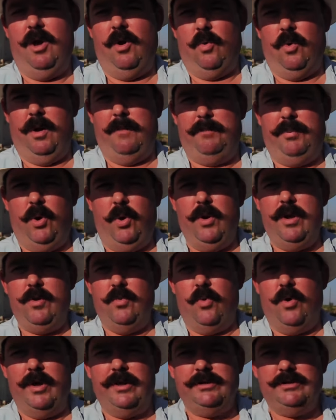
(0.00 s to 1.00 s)
What
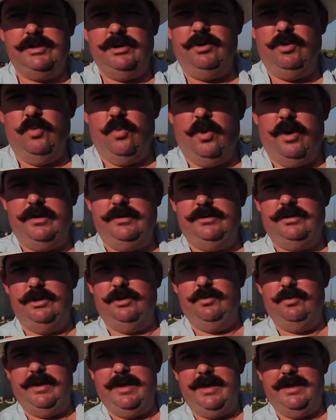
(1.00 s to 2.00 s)

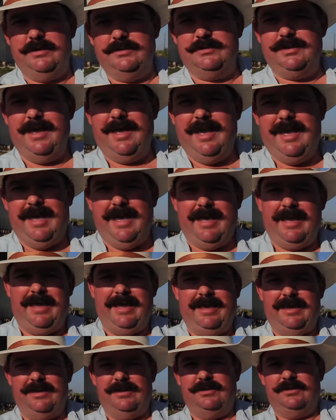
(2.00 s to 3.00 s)
0.1212 is,
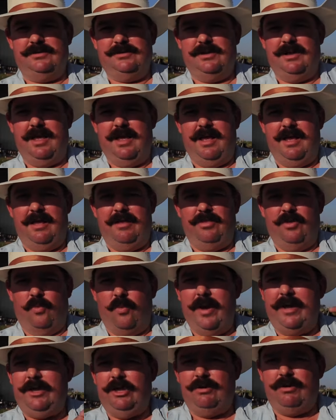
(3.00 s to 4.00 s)
is the
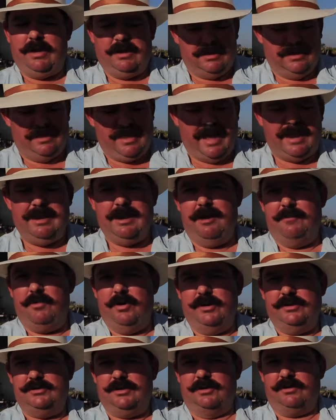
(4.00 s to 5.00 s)
way you get to that
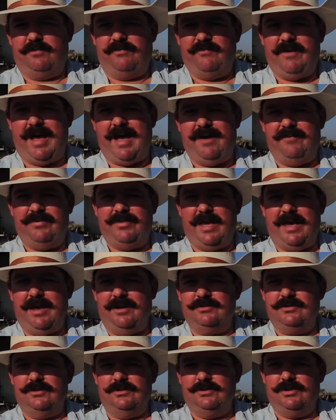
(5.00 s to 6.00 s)
number is there's
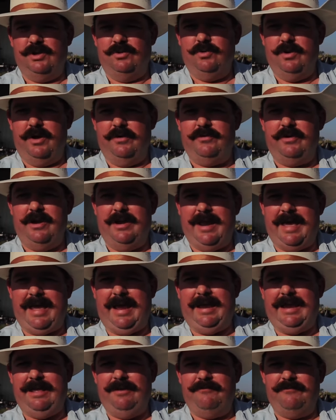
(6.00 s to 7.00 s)

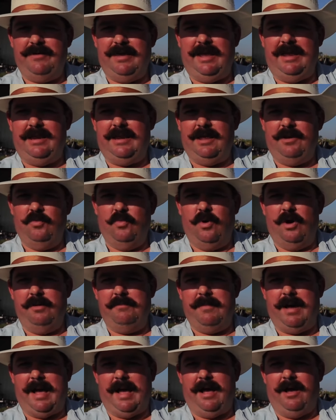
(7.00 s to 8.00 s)
5,280 feet in one
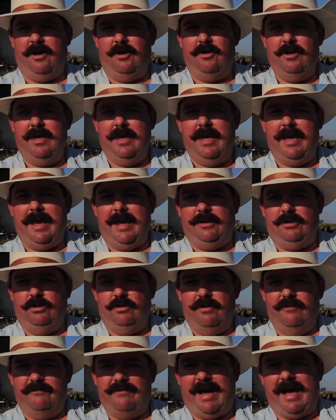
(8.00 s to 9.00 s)
mile and you
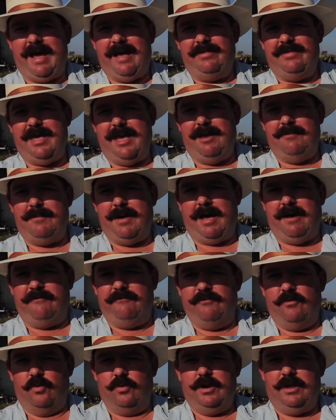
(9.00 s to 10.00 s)
divide that by
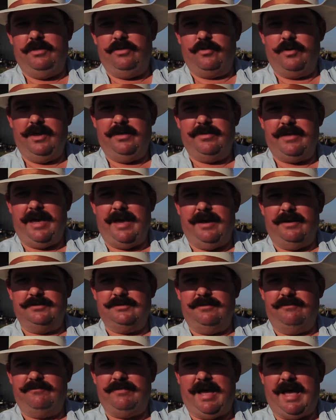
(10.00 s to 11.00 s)

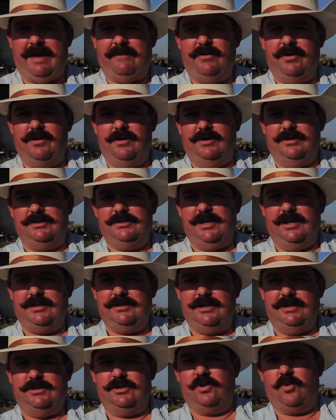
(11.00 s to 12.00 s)

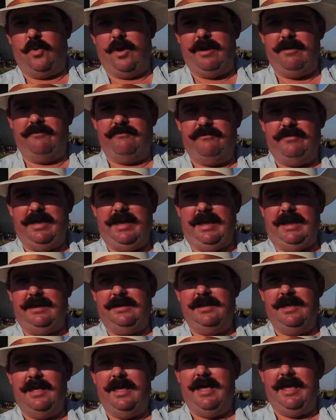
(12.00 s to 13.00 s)
43,560 square feet